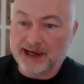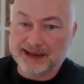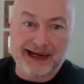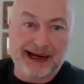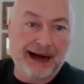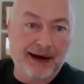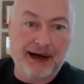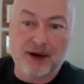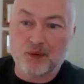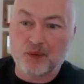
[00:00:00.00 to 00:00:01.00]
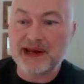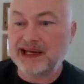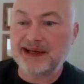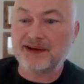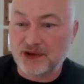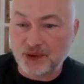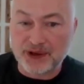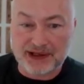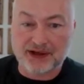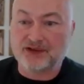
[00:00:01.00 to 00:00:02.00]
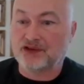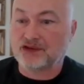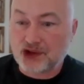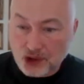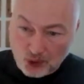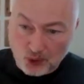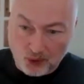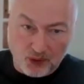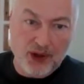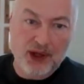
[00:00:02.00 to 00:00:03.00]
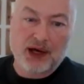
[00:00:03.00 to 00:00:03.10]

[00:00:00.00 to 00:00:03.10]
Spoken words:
Like, we need to do it because it's cool.